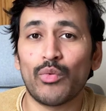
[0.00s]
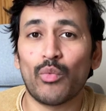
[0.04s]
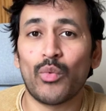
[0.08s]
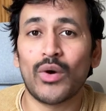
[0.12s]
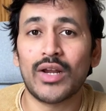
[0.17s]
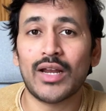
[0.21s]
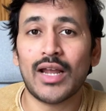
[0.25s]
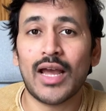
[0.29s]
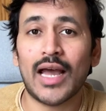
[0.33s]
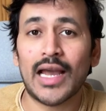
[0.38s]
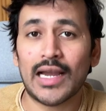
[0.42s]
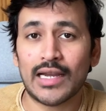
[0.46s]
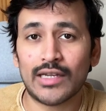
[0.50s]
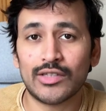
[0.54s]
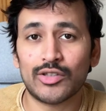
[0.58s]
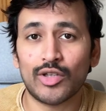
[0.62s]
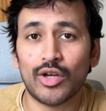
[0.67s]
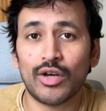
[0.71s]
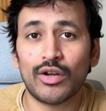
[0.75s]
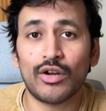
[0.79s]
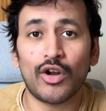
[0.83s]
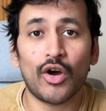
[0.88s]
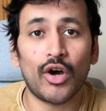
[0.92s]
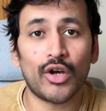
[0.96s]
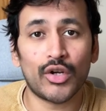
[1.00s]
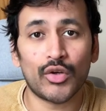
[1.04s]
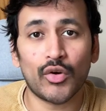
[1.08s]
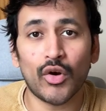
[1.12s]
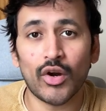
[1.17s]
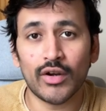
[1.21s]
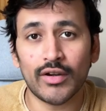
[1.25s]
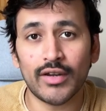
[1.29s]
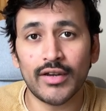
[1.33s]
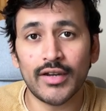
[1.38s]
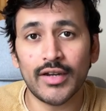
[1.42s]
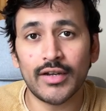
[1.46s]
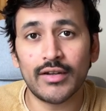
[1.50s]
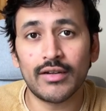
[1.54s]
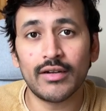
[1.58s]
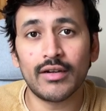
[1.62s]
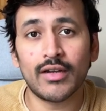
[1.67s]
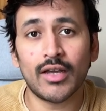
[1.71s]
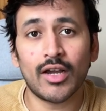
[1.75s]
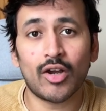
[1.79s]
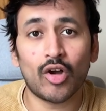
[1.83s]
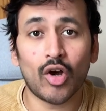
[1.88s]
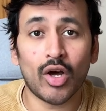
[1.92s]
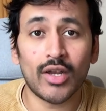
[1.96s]
won a hackathon or
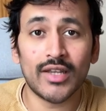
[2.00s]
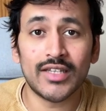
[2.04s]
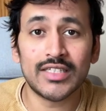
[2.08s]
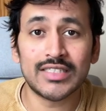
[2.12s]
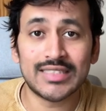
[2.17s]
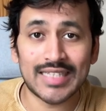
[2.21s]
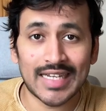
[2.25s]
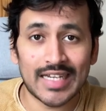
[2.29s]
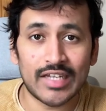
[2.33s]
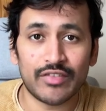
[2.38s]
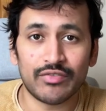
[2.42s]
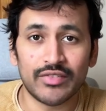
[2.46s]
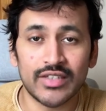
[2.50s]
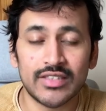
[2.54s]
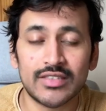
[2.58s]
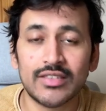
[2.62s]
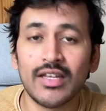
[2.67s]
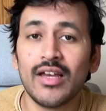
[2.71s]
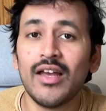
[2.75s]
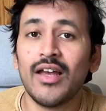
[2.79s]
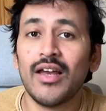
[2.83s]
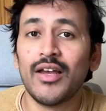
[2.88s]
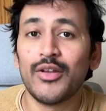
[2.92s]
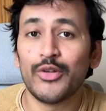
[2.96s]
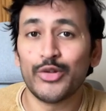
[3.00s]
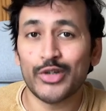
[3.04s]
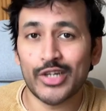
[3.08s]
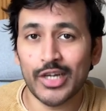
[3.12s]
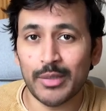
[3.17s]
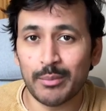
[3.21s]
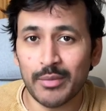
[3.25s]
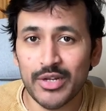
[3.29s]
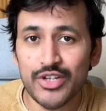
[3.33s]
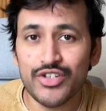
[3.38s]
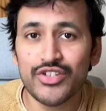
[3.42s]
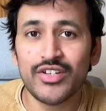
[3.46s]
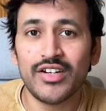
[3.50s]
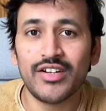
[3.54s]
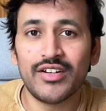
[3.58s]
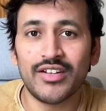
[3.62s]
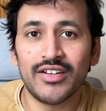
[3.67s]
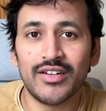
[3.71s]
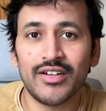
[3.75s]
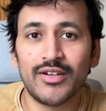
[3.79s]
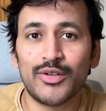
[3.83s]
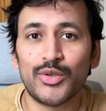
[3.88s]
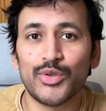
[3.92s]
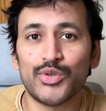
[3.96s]
coordinated a college tech fest, you can mention it
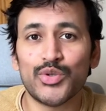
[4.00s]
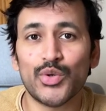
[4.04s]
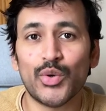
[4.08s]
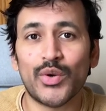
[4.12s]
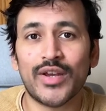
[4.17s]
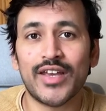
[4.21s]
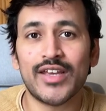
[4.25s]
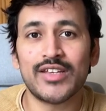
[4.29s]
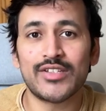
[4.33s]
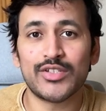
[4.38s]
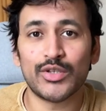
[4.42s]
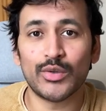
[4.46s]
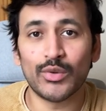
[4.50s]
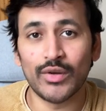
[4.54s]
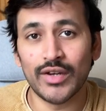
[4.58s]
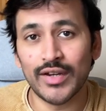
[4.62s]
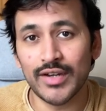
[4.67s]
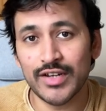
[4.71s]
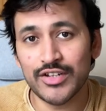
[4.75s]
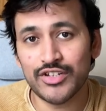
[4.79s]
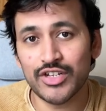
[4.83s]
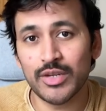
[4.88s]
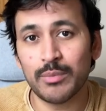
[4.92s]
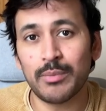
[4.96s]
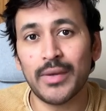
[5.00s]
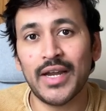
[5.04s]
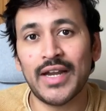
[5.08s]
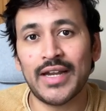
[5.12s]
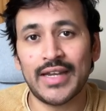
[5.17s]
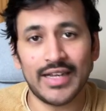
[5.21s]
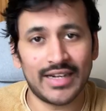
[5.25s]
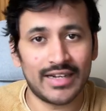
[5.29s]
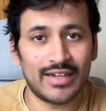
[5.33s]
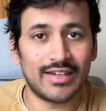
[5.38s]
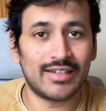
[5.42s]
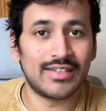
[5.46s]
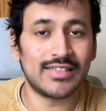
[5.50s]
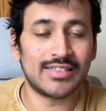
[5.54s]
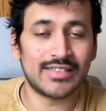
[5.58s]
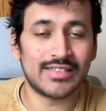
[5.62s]
here to showcase your leadership and technical